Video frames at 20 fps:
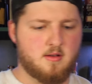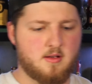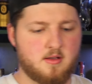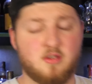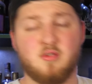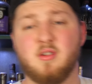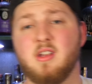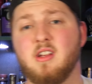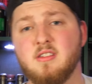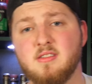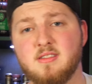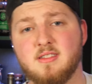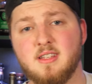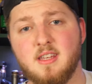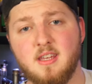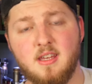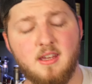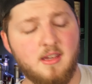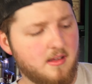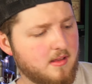So here's the
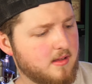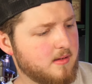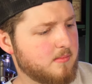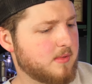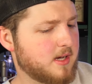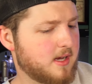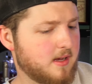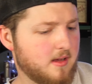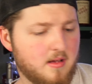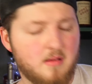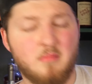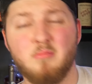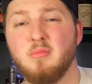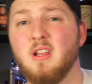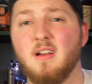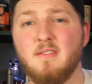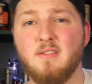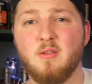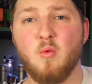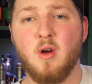key that my
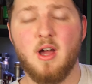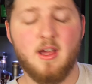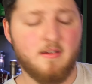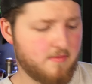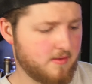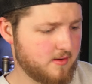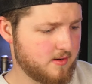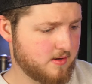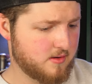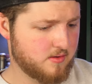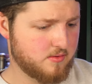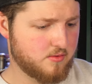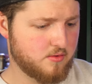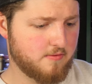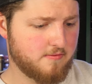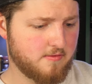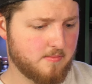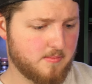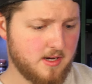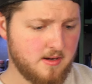beloved wife
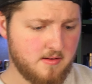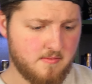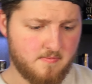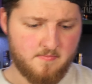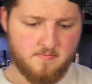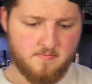drew for me.